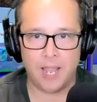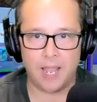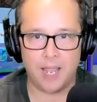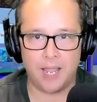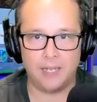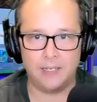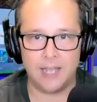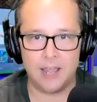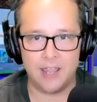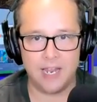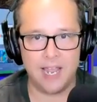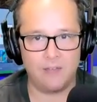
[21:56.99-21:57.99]
and
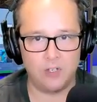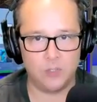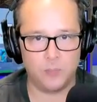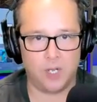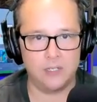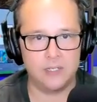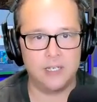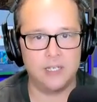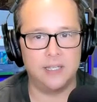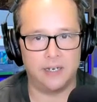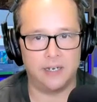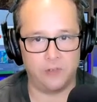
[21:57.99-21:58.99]
they have this policy
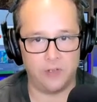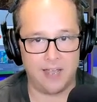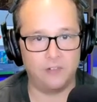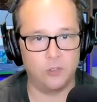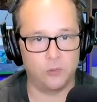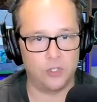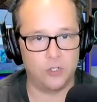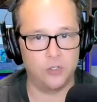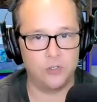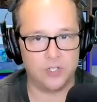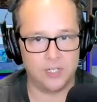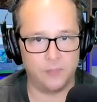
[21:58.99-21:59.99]
that if you have to
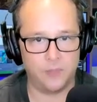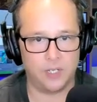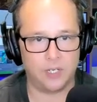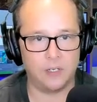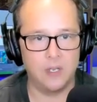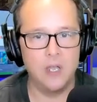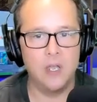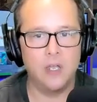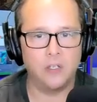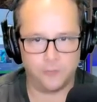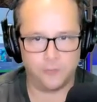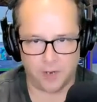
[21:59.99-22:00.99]
return something,
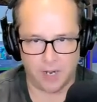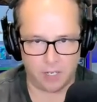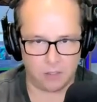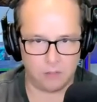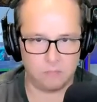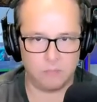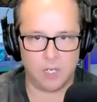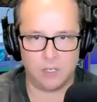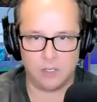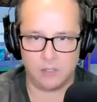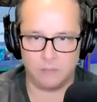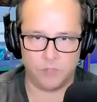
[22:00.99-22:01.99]
you file
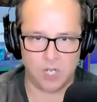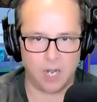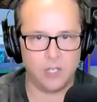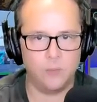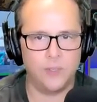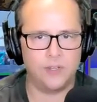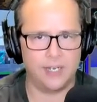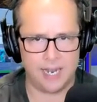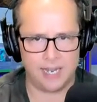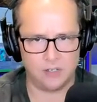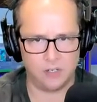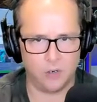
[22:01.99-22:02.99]
a document that
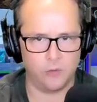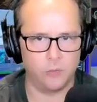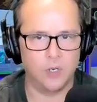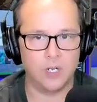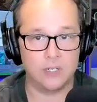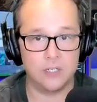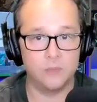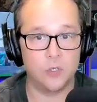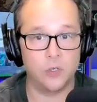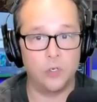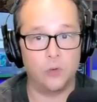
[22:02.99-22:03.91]
has to go through customs, so you